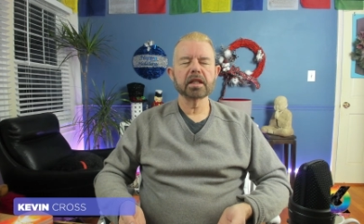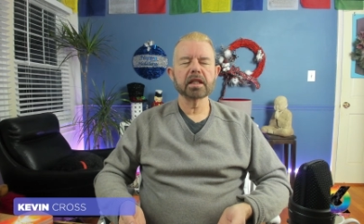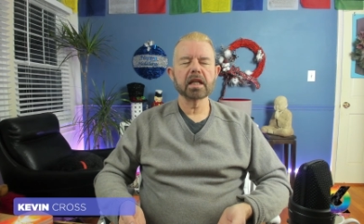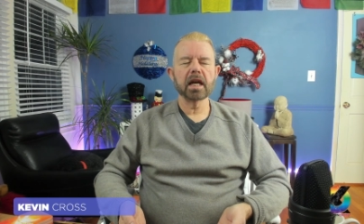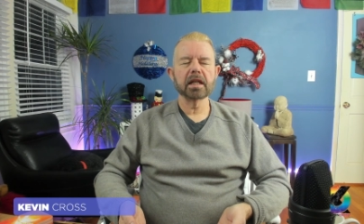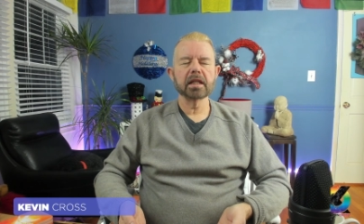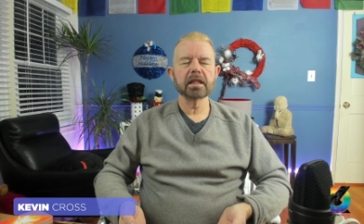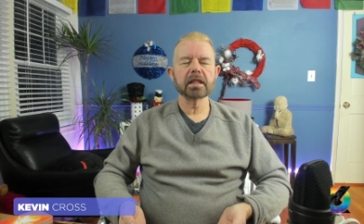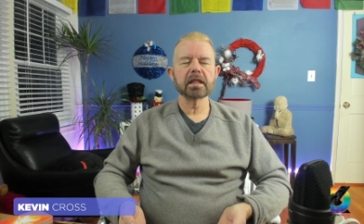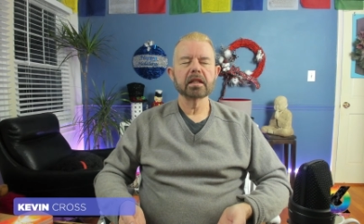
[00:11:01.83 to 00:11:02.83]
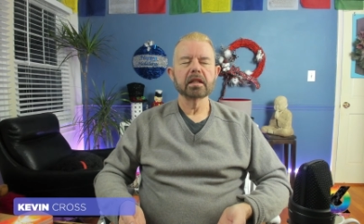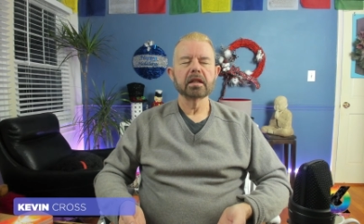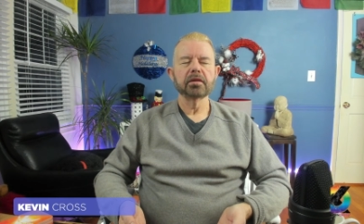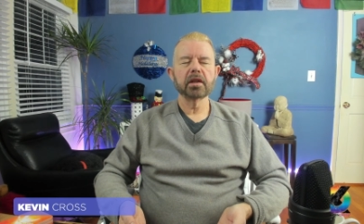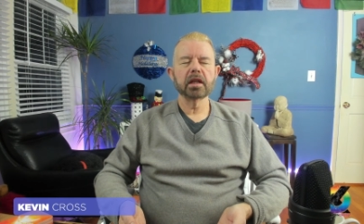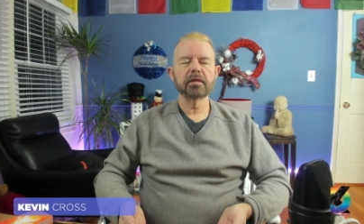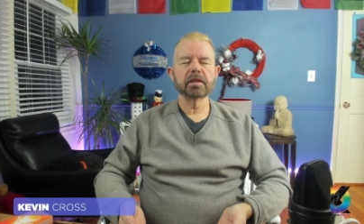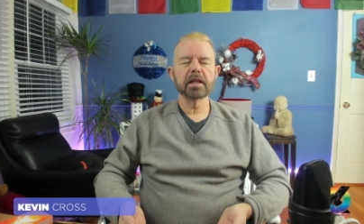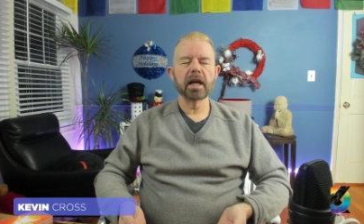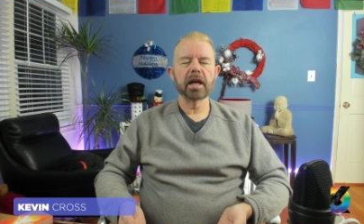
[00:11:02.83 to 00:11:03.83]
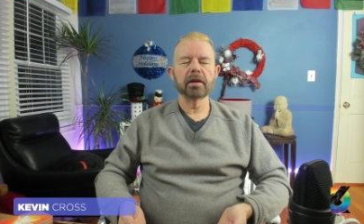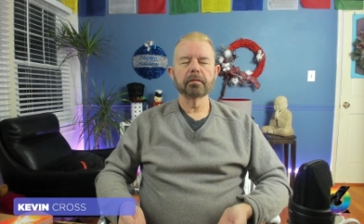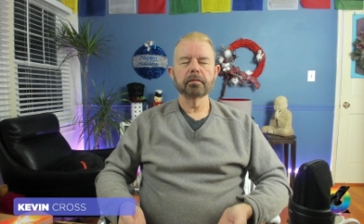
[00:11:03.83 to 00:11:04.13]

the tightness that lives there.